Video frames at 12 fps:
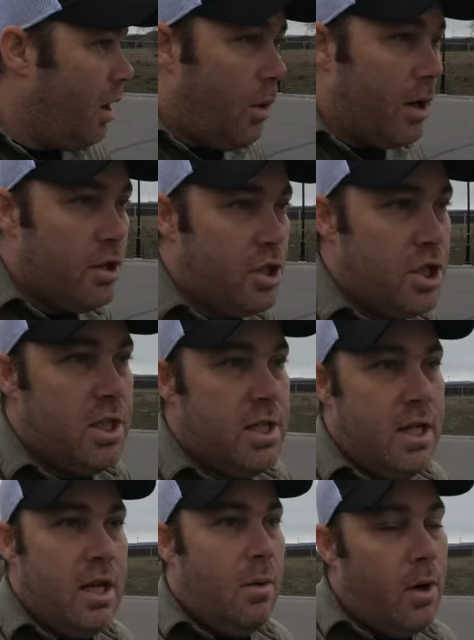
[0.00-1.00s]
I wanted the
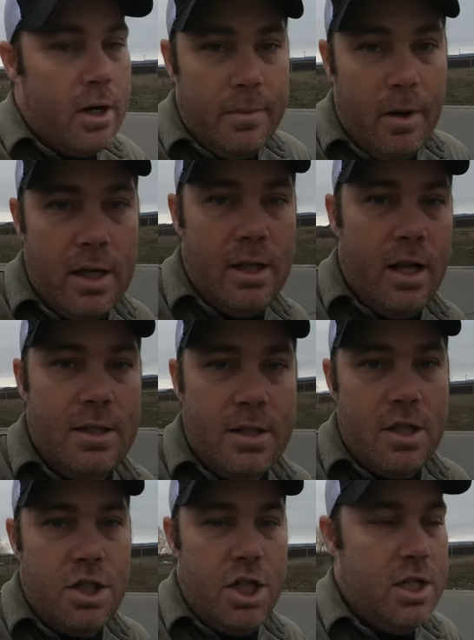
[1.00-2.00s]
G T. I wanted the body
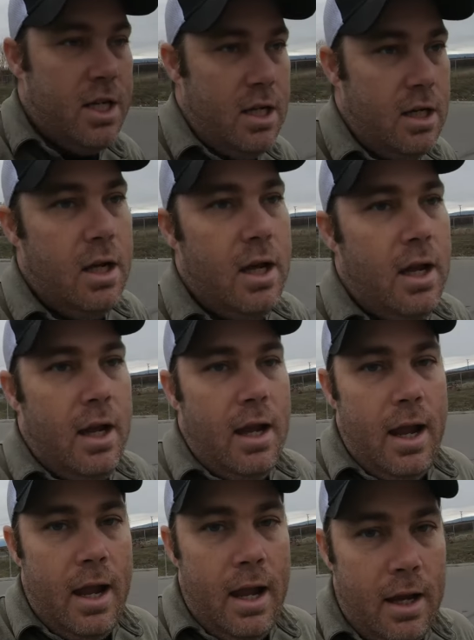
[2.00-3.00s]
lines of the G T,
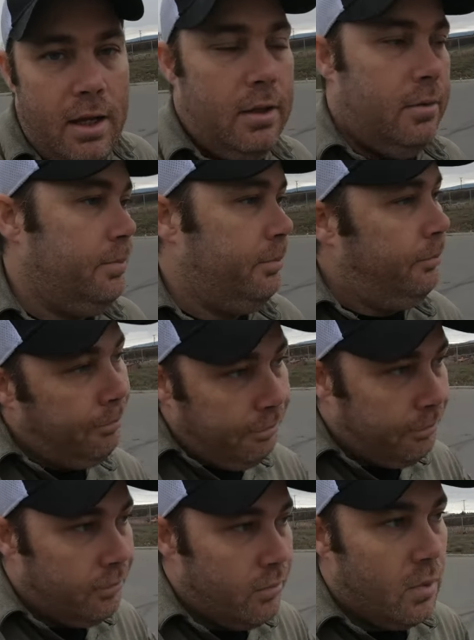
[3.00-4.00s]
and
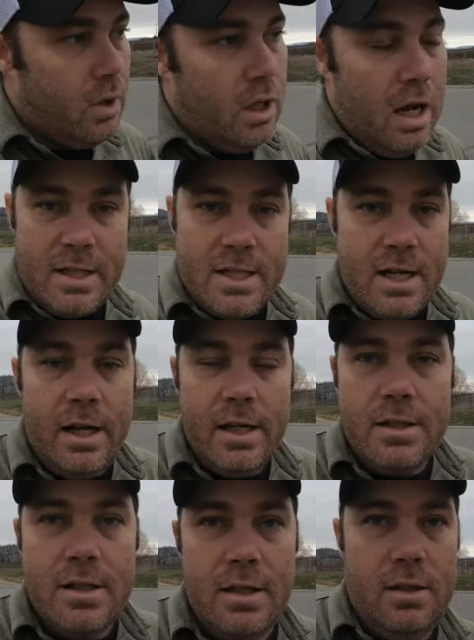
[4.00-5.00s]
I'm
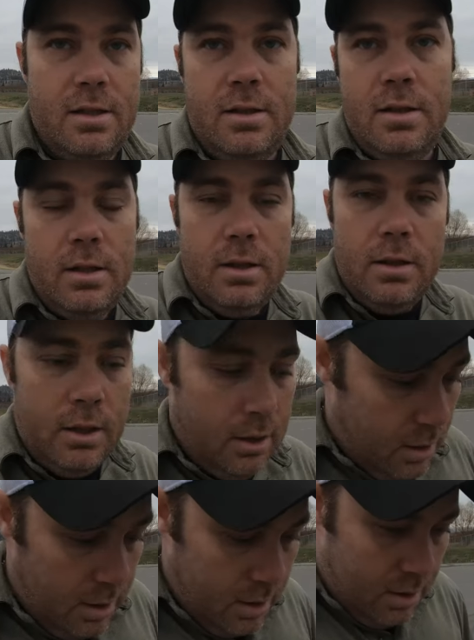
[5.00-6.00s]
excited to
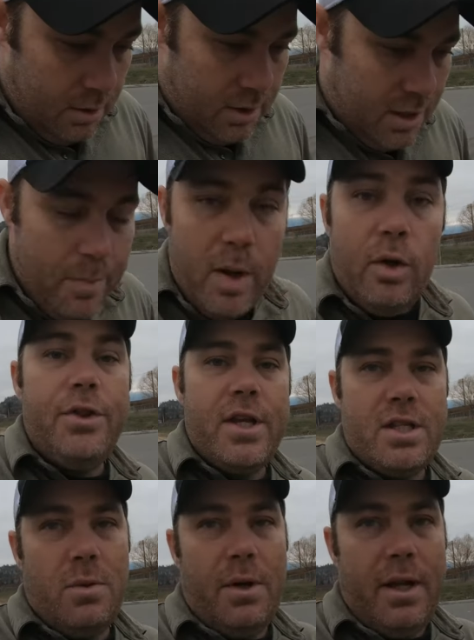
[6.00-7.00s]
to
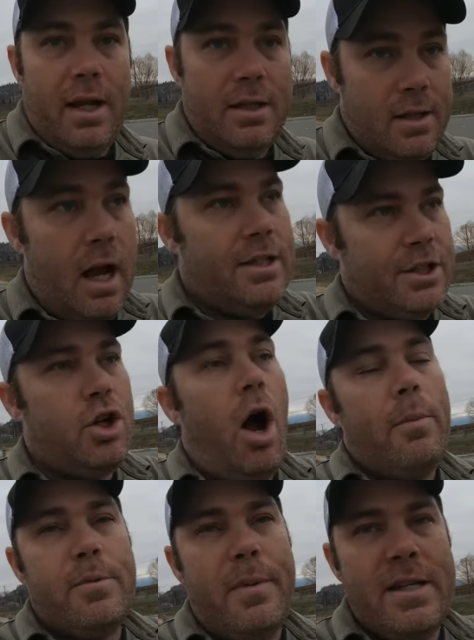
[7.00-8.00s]
build this one. I, I
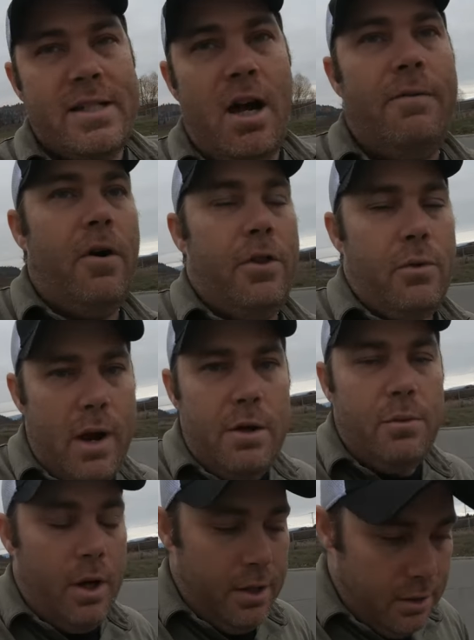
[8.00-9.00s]
stopped myself on the
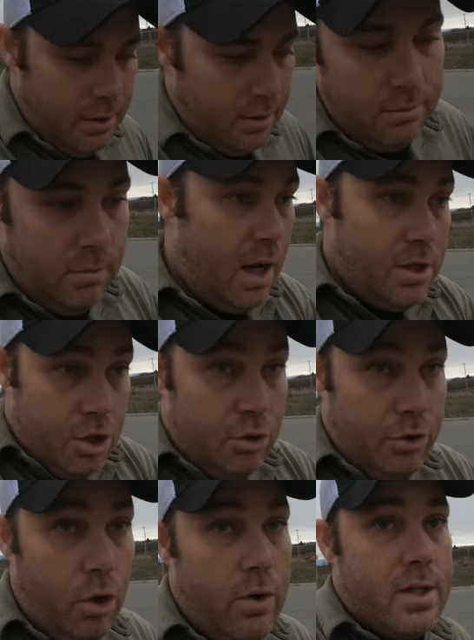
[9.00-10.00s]
red one, as
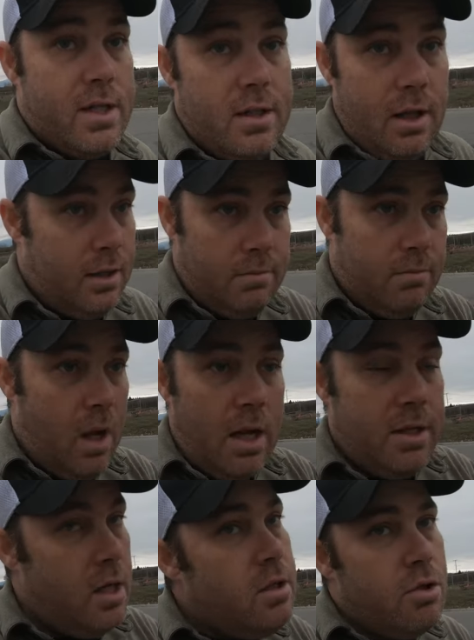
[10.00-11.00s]
you'll notice. Like,
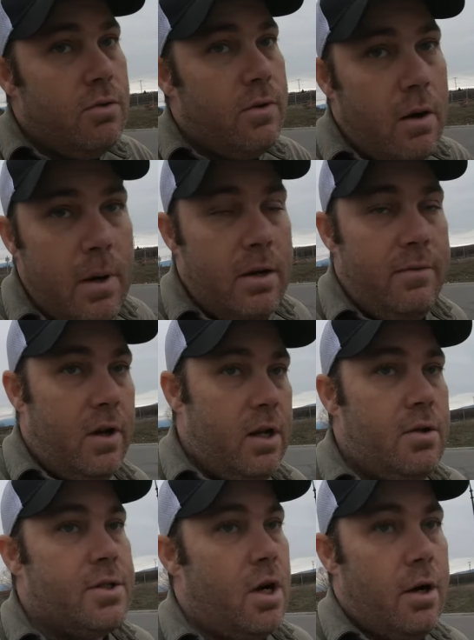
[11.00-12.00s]
I didn't do very many
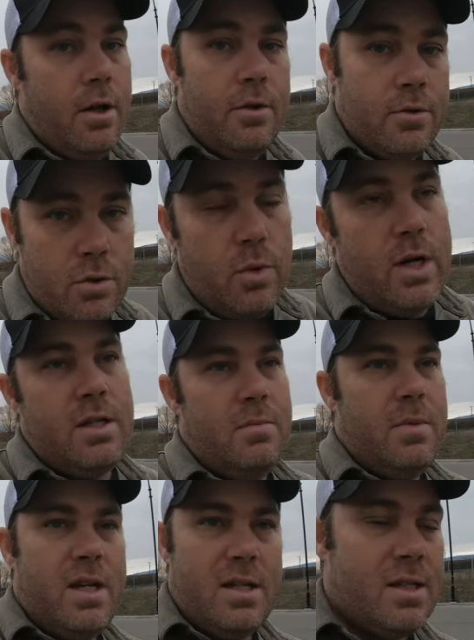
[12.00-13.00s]
videos on it, and there's a
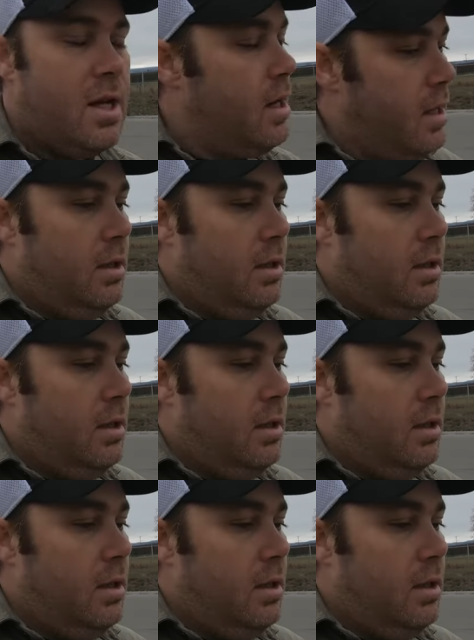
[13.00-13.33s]
reason, because